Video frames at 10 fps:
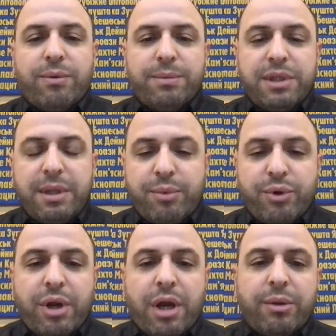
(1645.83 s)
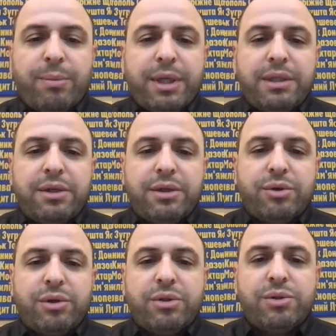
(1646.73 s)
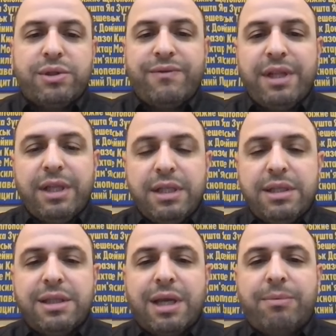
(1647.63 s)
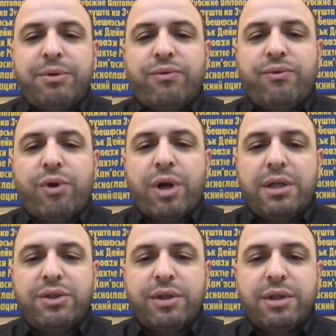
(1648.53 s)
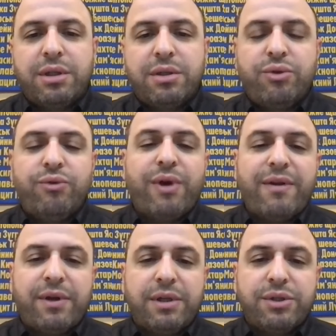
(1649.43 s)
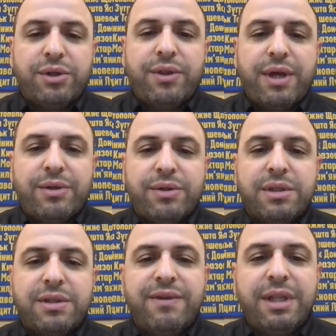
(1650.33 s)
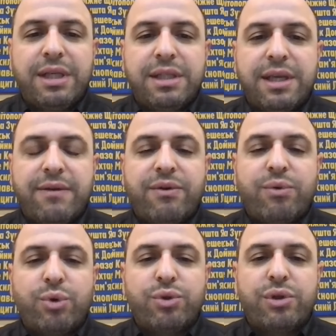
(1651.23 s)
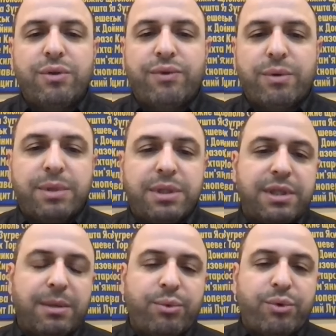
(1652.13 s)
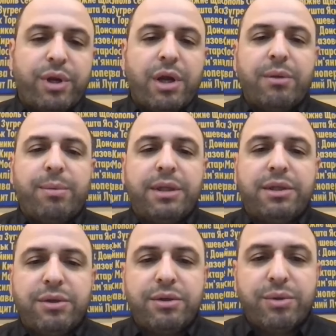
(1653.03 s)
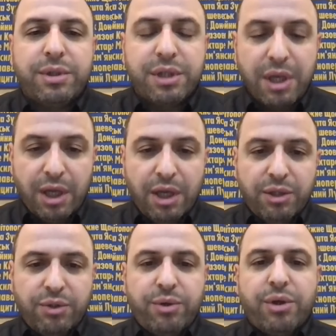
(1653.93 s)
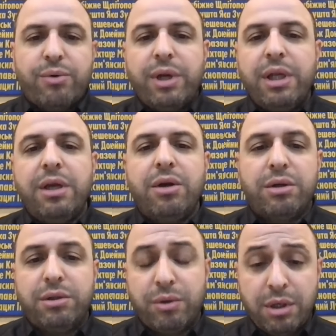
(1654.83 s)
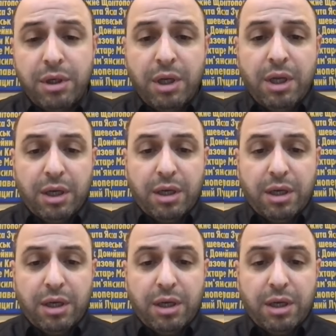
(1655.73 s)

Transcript: from the temporary occupied territory to civilians. Up to 400 to 500,000 civilians have crossed from these temporary occupied territories to Ukrainian corridor,